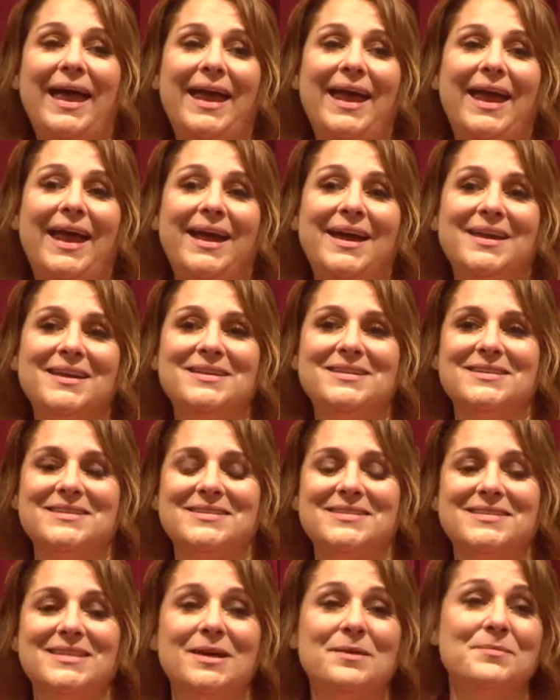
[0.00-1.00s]
And
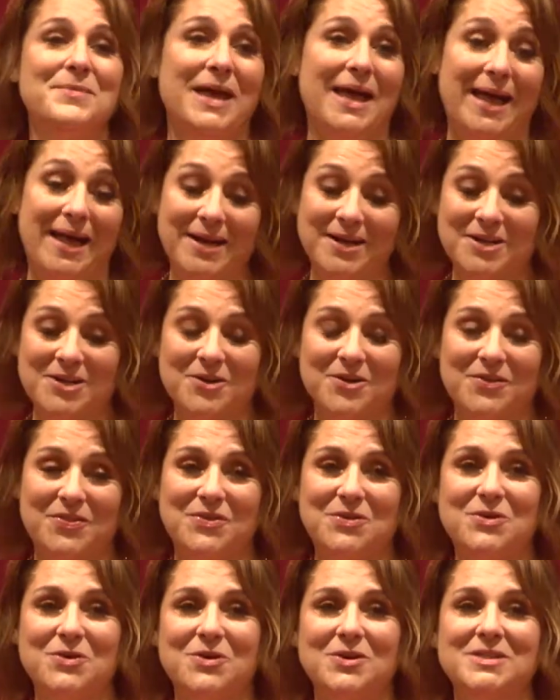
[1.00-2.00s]
some editor at
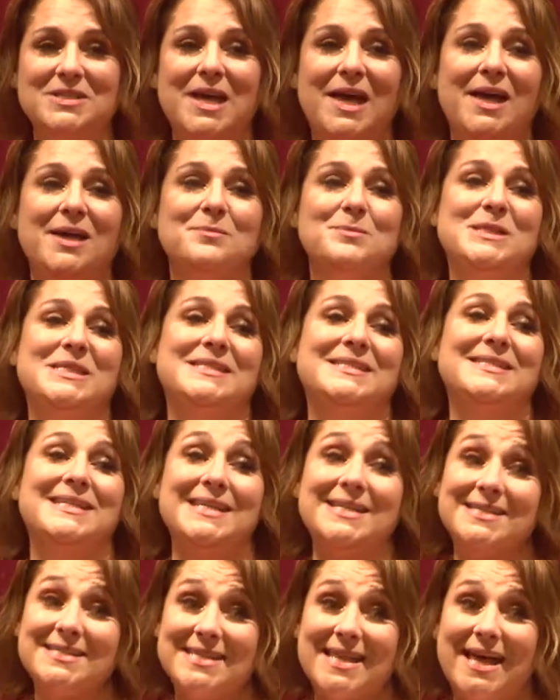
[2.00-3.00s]
the New York Times
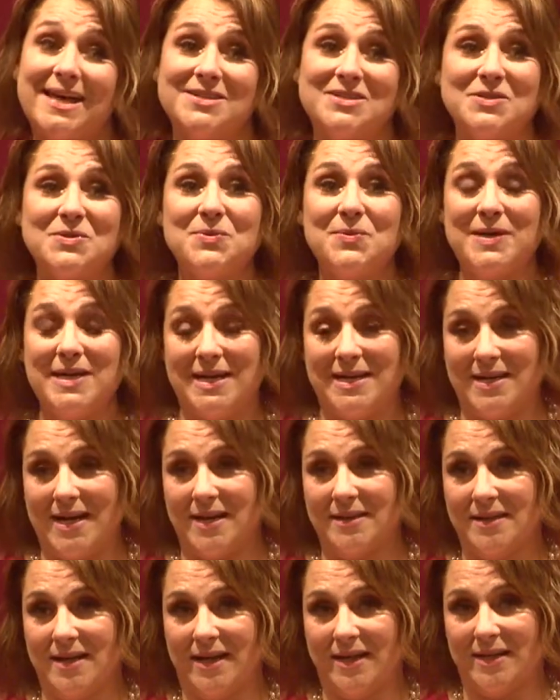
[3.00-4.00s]
sees that tweet
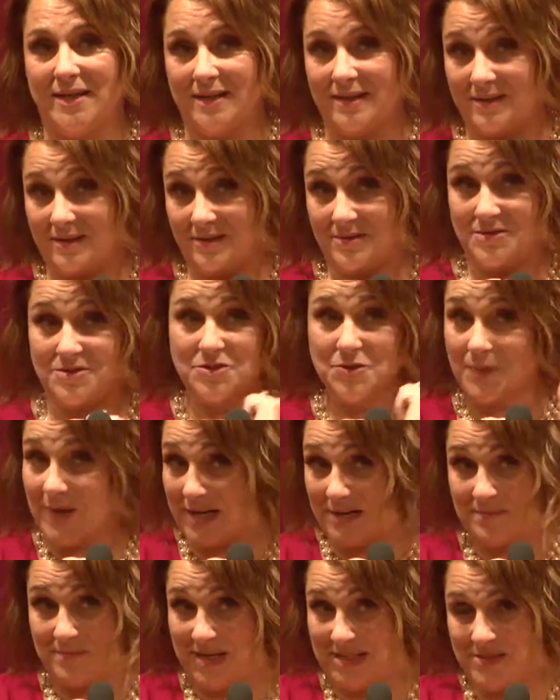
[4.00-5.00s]
and like
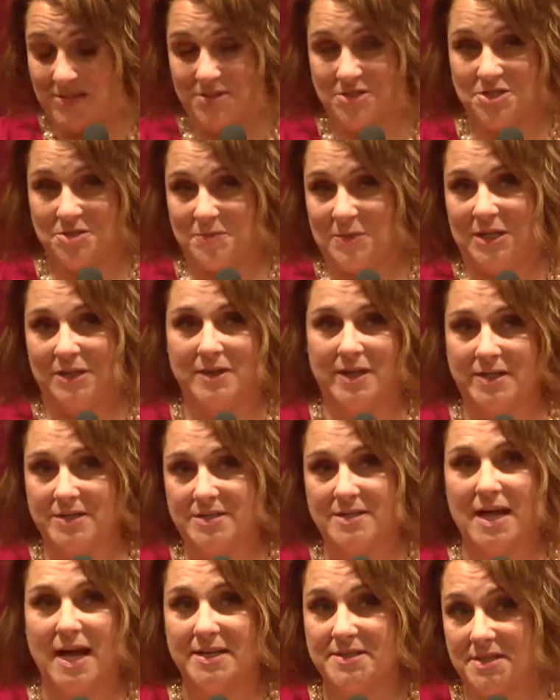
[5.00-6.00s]
direct messages me, like
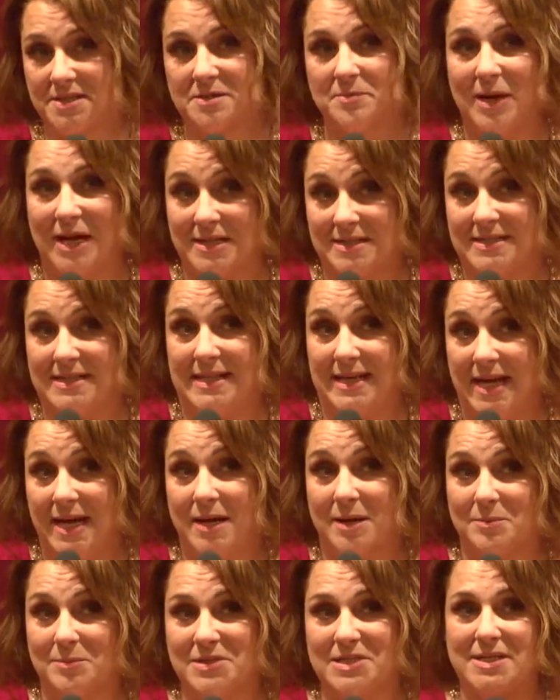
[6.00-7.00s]
slides into my
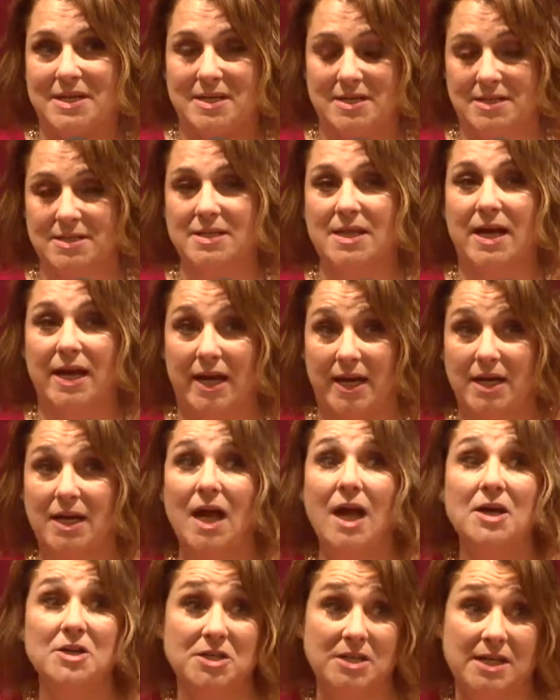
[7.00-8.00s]
DMs and is like,
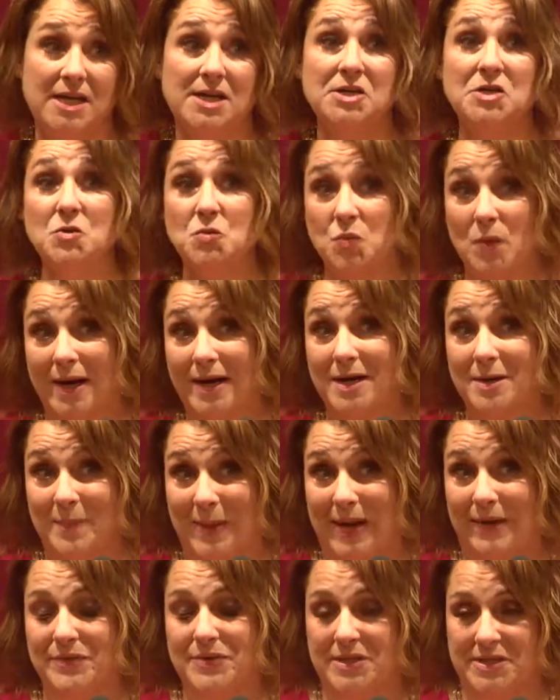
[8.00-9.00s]
can you write
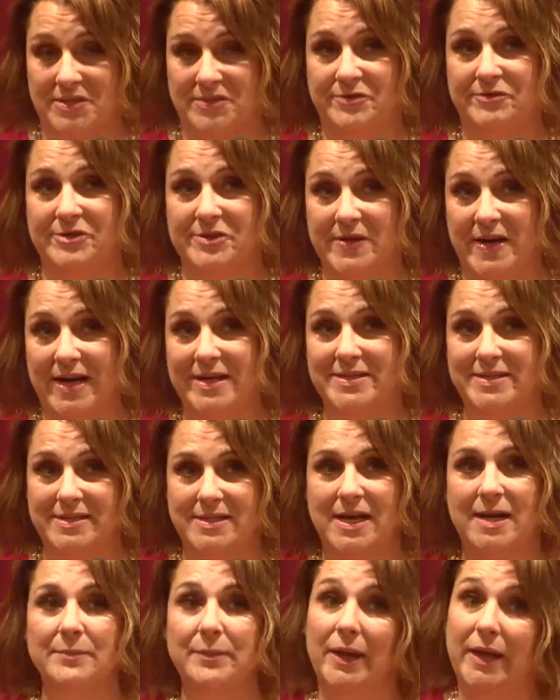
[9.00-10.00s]
about this for us?
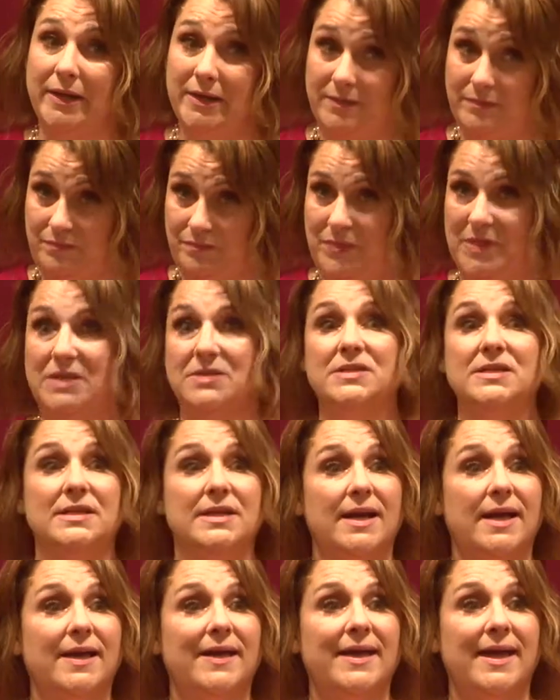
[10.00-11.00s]
And I'm like,
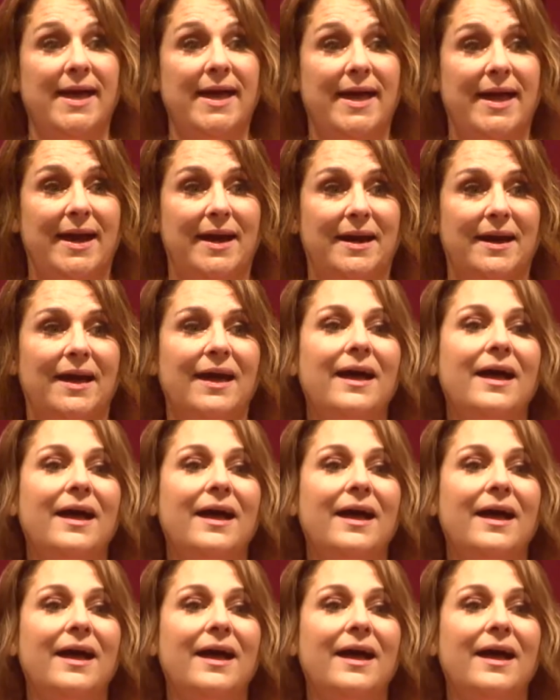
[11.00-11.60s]
indeed I can.